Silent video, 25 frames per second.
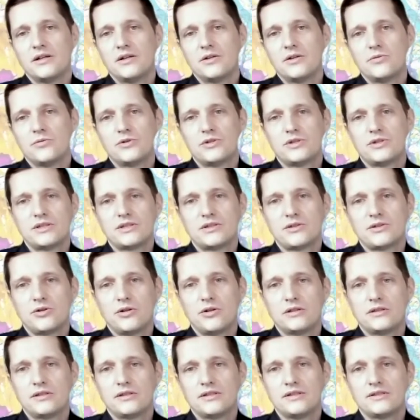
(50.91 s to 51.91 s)
which is
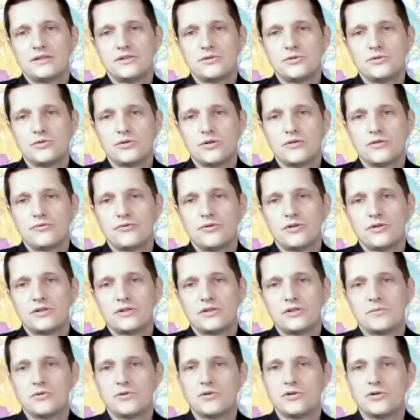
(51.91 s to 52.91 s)
called the Institute of
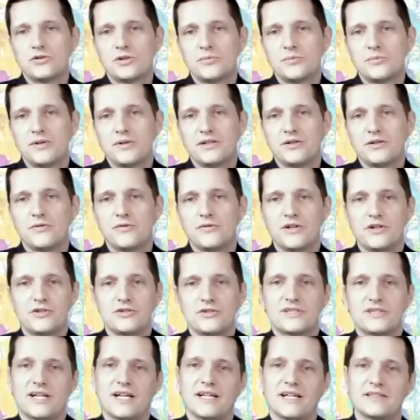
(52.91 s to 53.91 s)
Entrepreneurship and Innovation
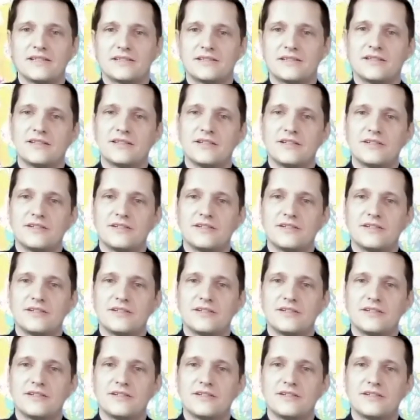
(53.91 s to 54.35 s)
Science.